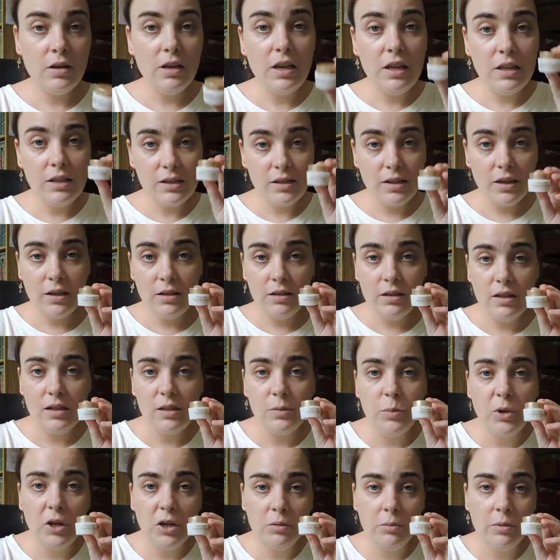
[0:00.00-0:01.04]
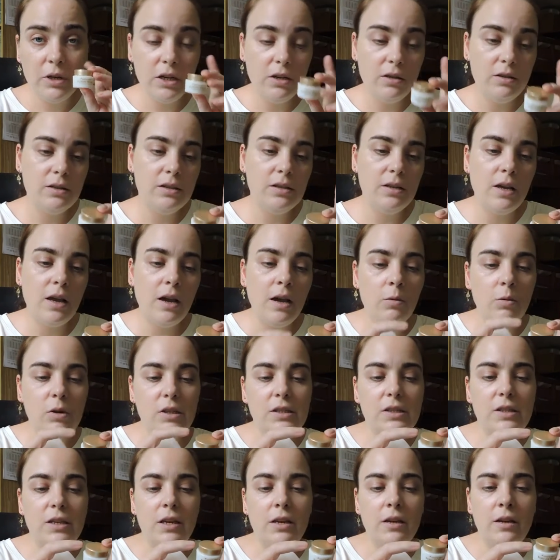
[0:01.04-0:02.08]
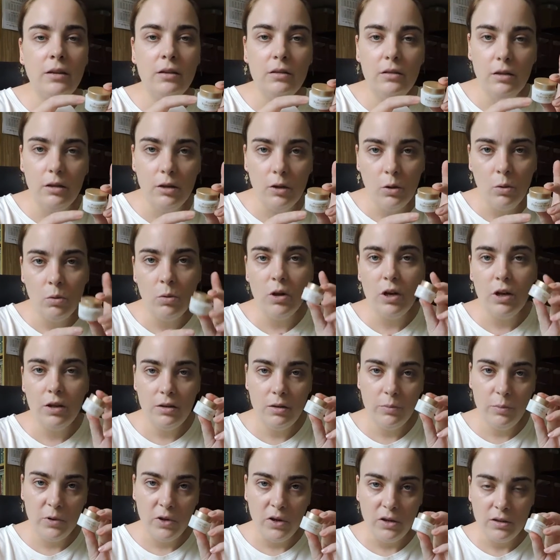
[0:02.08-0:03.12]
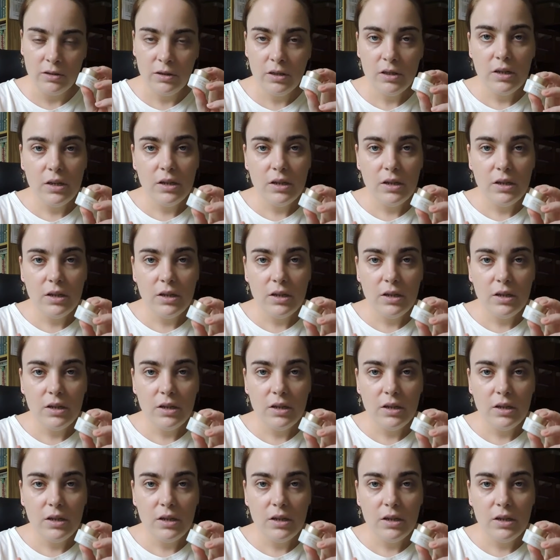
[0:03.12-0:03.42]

inside this pot because I was getting low on the pot.